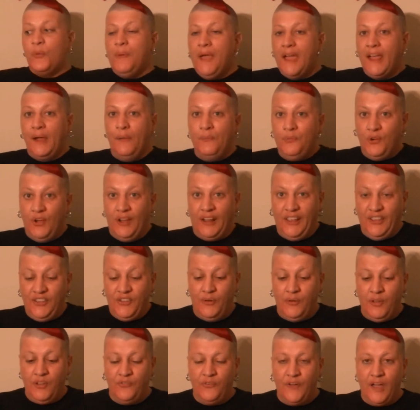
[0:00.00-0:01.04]
Makeup Junkie
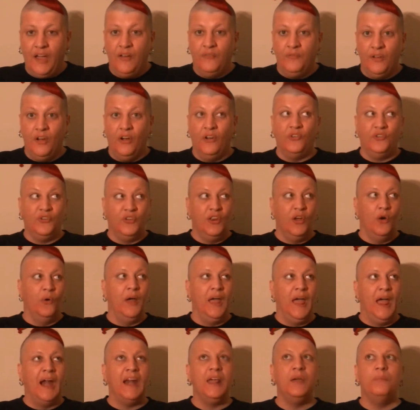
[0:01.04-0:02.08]
75 knows. You know what?
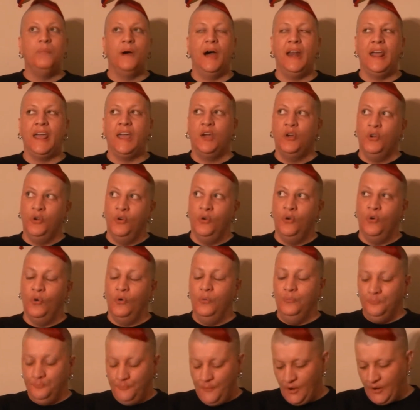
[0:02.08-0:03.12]
Anybody who